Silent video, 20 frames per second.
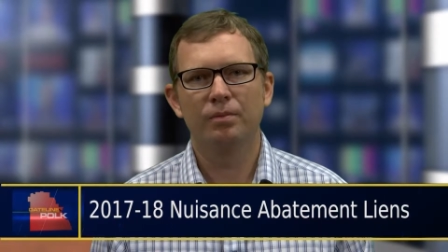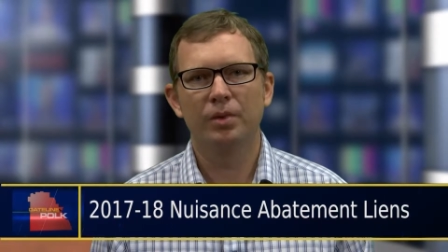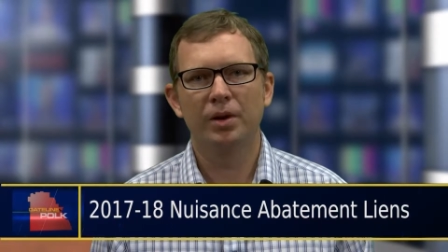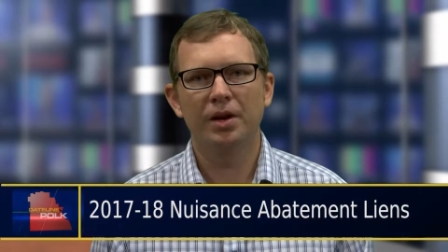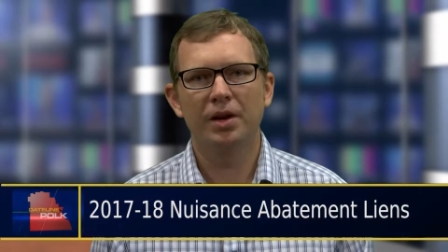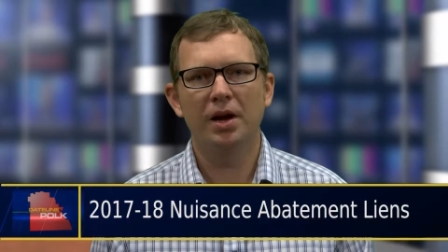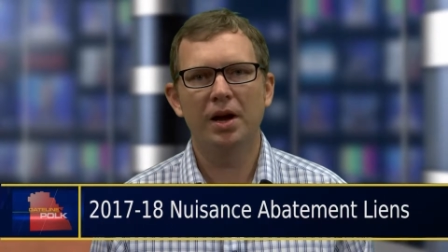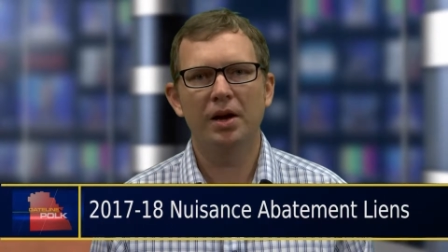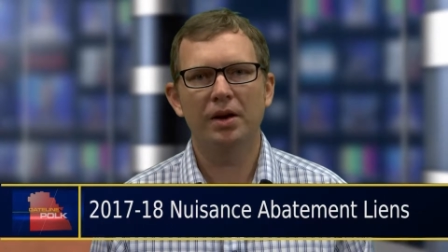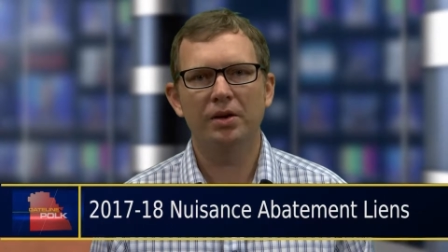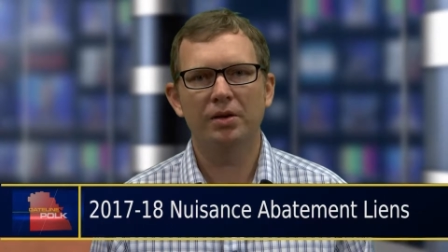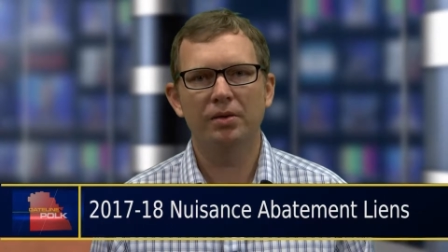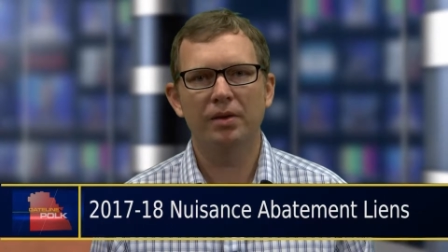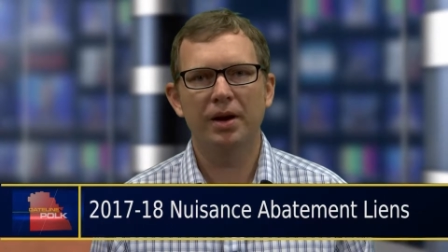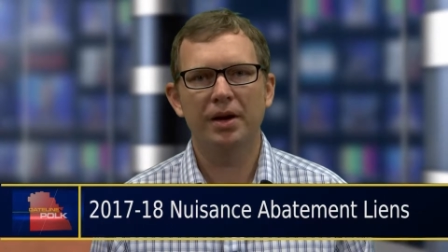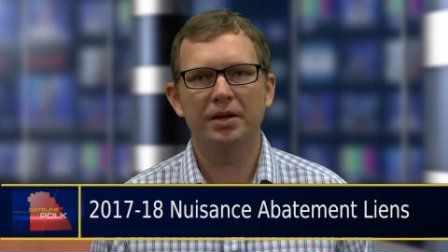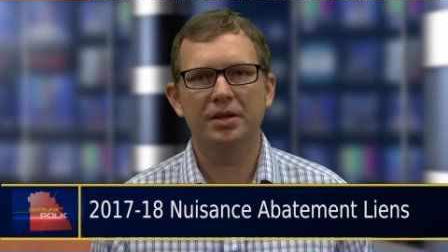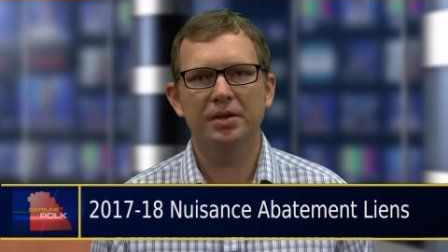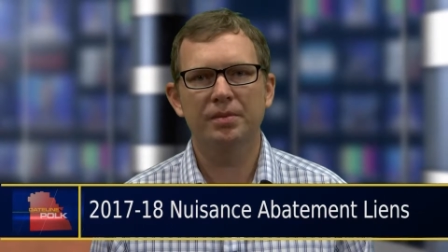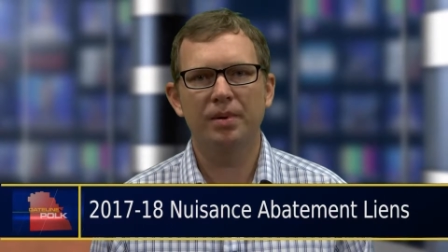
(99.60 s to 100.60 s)
When not
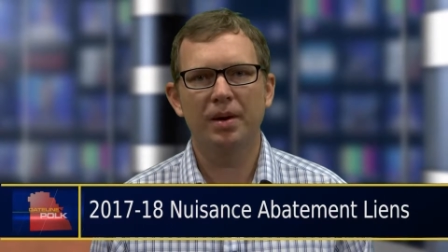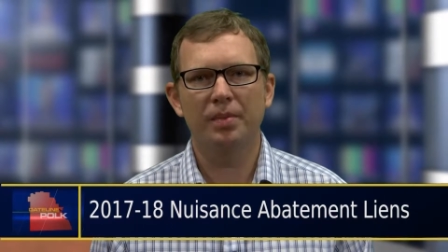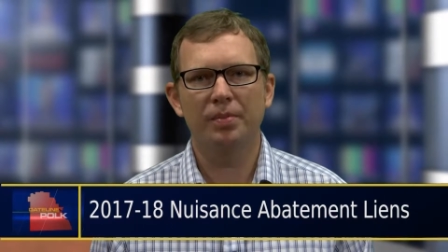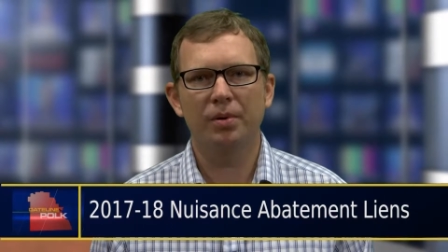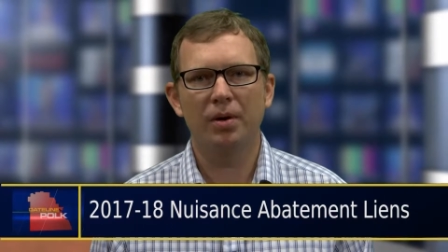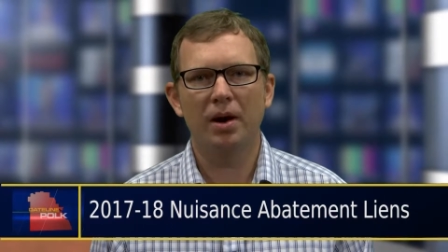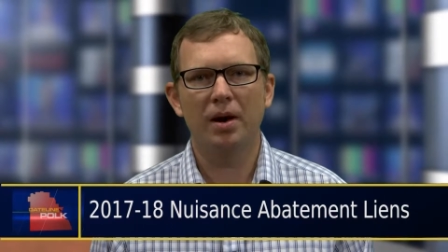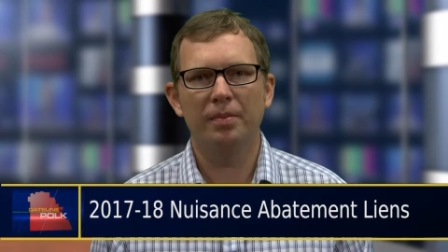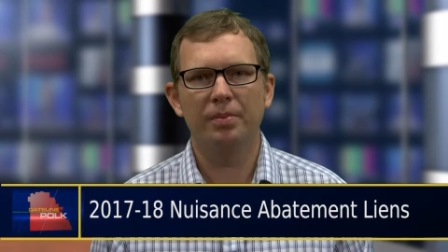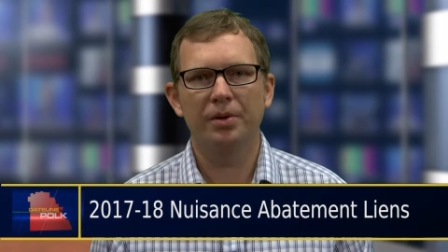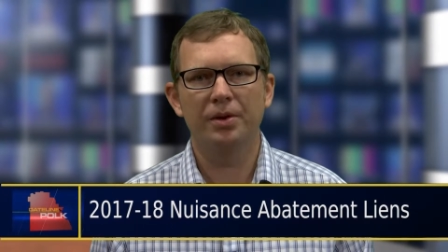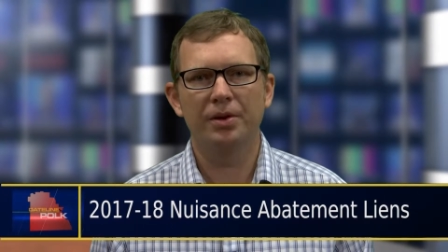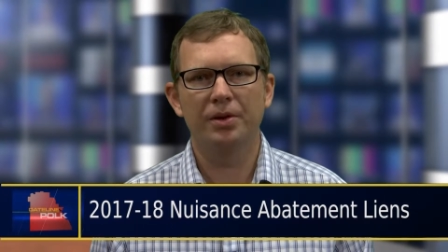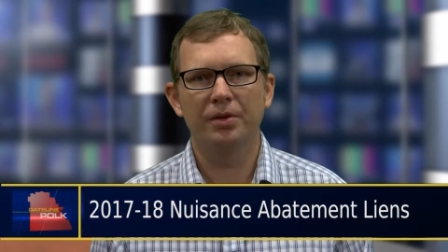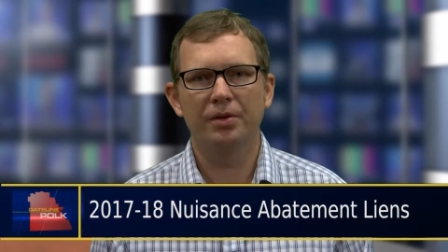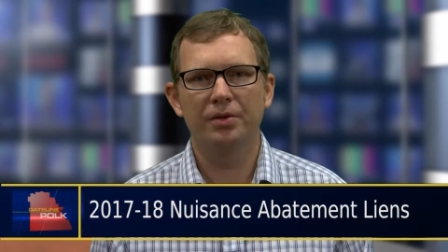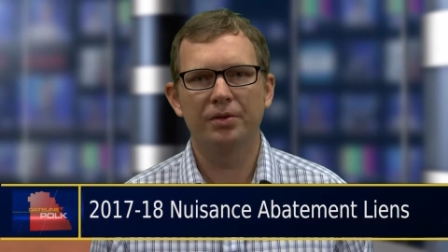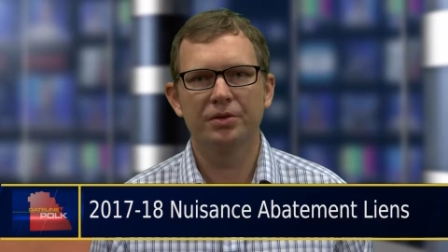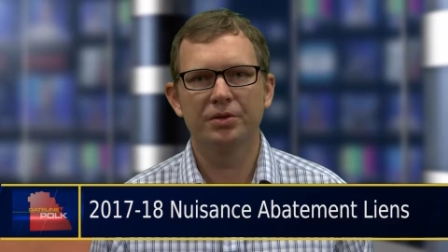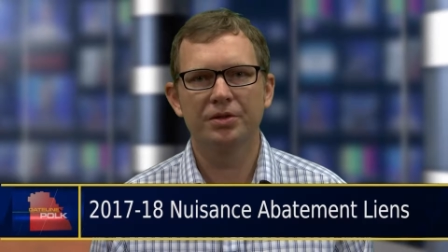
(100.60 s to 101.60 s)
corrected by property
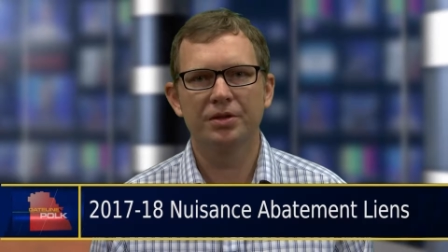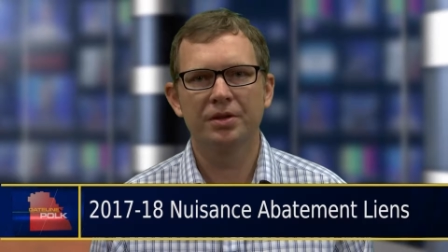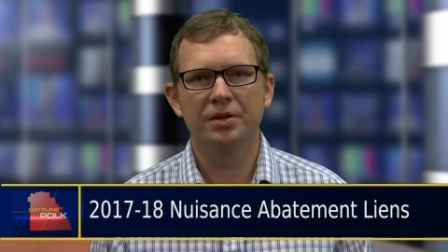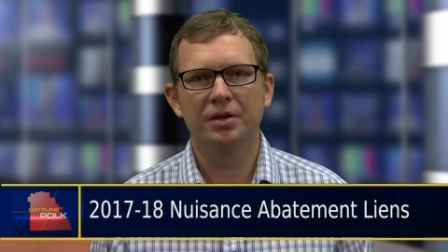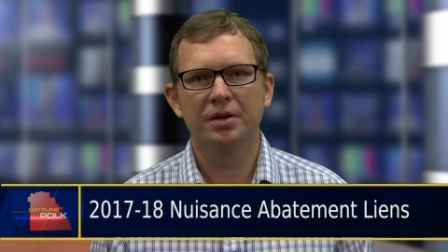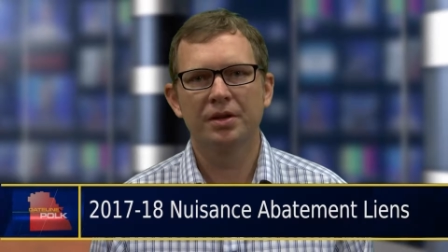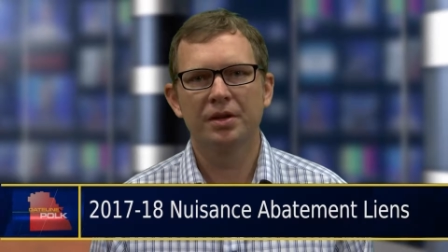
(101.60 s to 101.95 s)
owners,